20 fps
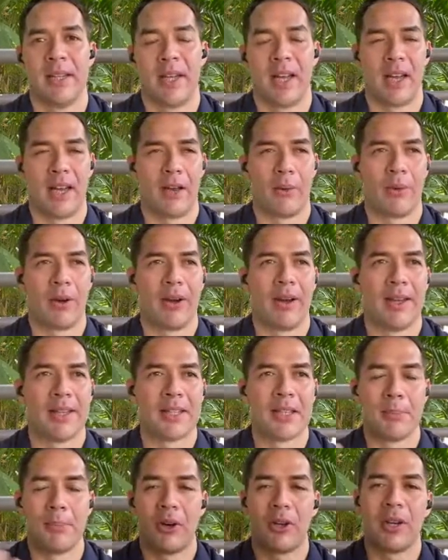Whereas
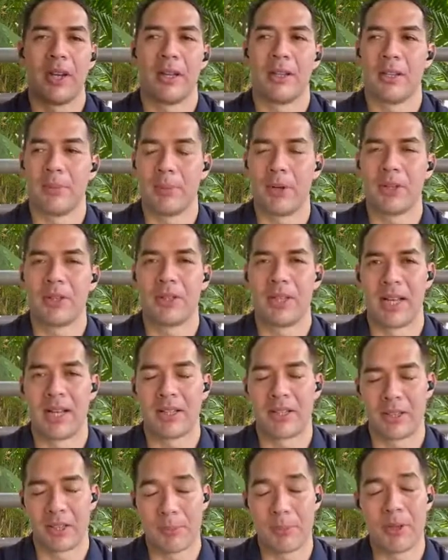the
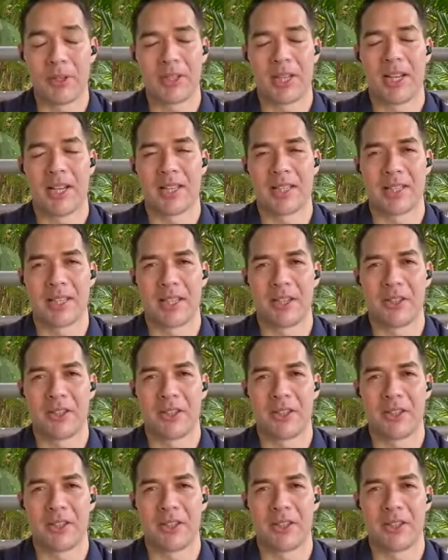podcast,